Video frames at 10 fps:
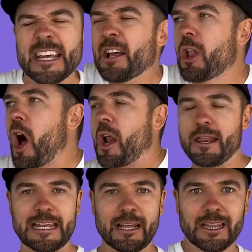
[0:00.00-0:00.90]
Elan,
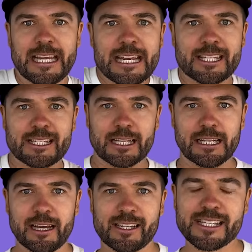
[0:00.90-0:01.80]
the Elise, and
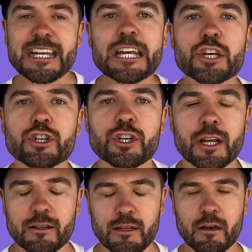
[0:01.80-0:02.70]
the Exige,
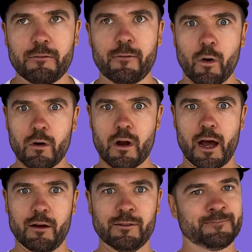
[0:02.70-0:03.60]
and the
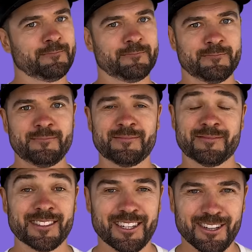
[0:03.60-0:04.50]
Evora.
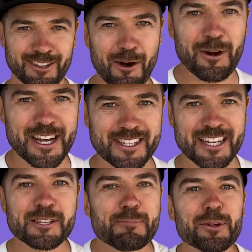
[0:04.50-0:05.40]
Lotus
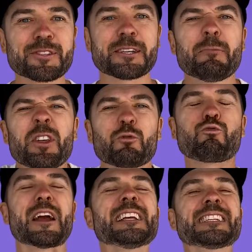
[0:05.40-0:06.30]
has built some of the
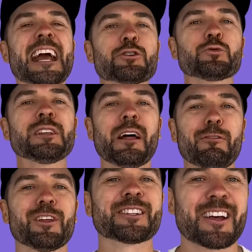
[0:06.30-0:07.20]
greatest
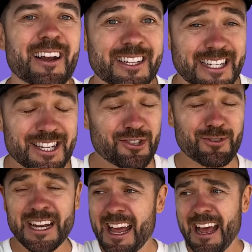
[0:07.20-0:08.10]
entry-level exotics
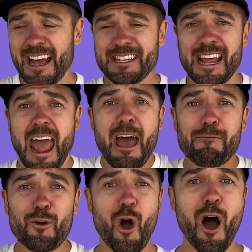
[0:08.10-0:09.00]
history has
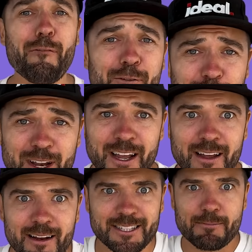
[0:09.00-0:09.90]
ever offered,
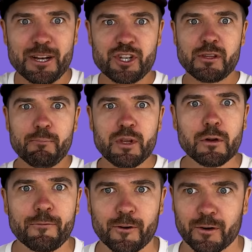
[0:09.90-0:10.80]
not to mention the
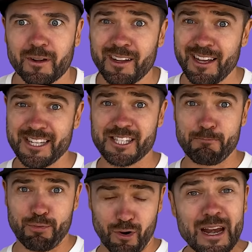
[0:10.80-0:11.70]
beautiful
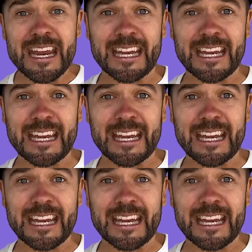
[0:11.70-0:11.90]
Esprit.